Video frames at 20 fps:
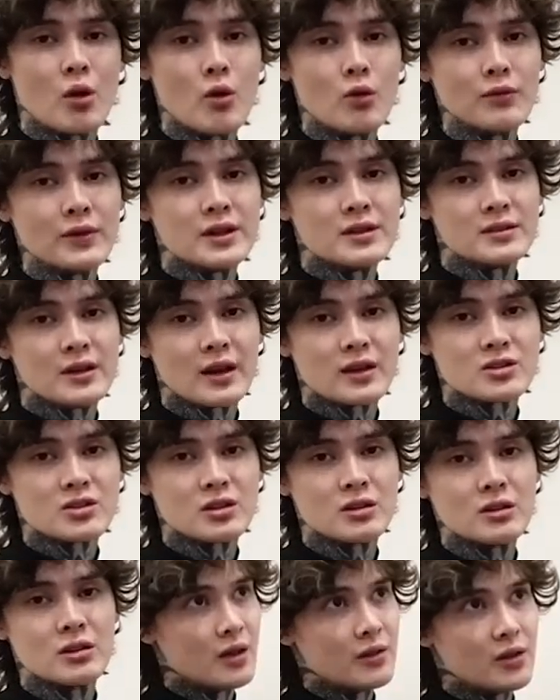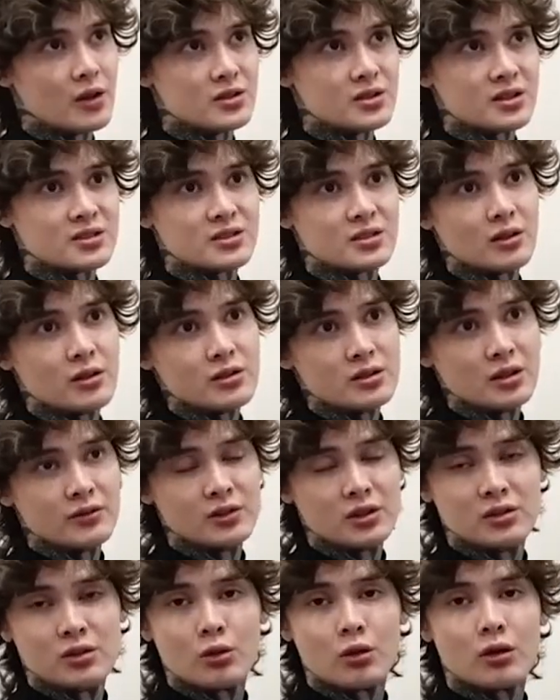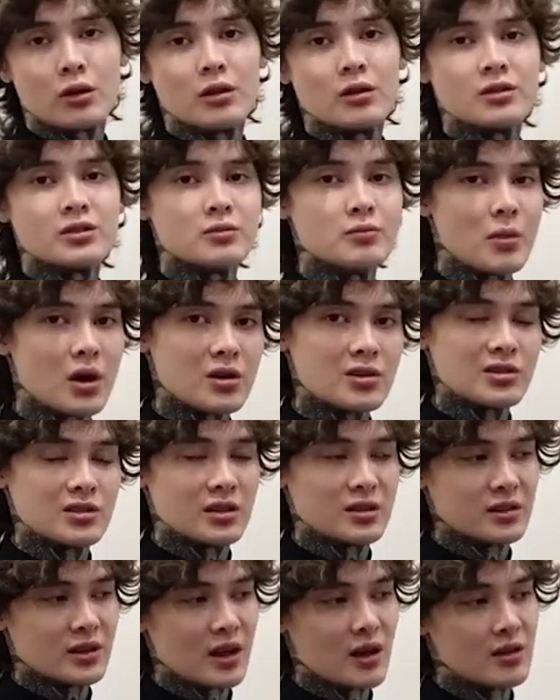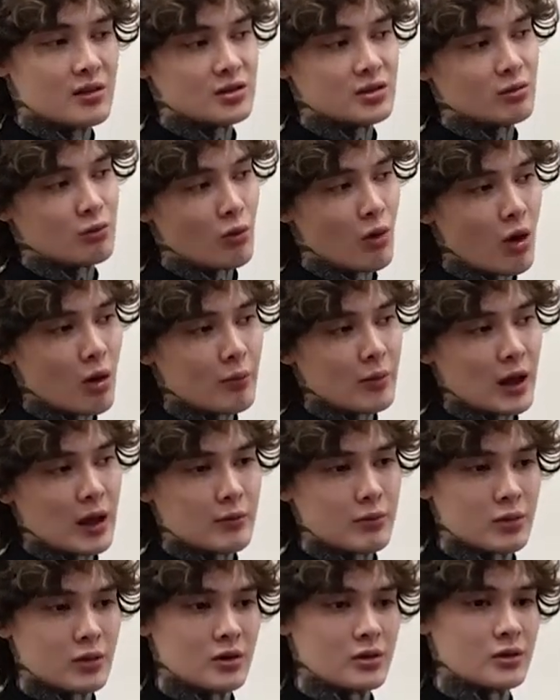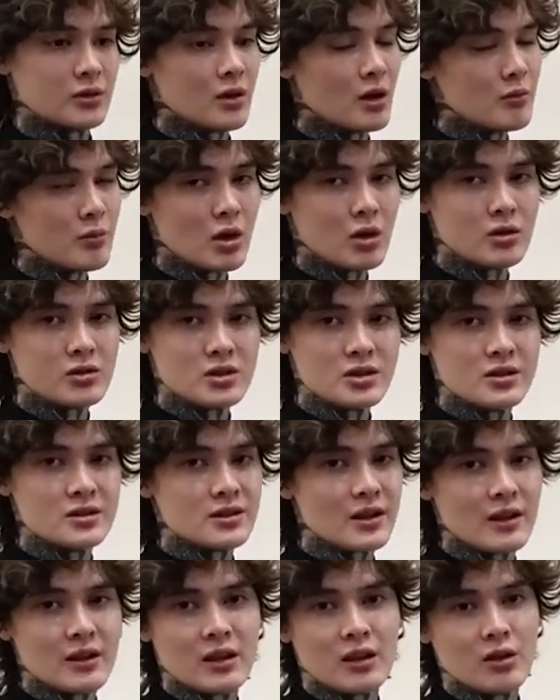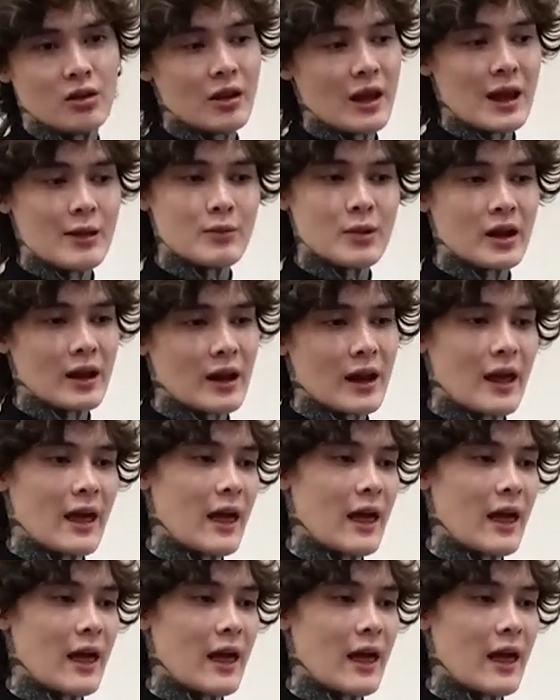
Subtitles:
only section. There's exclusive tutorials, merch discounts, wallpapers, emojis, you name it.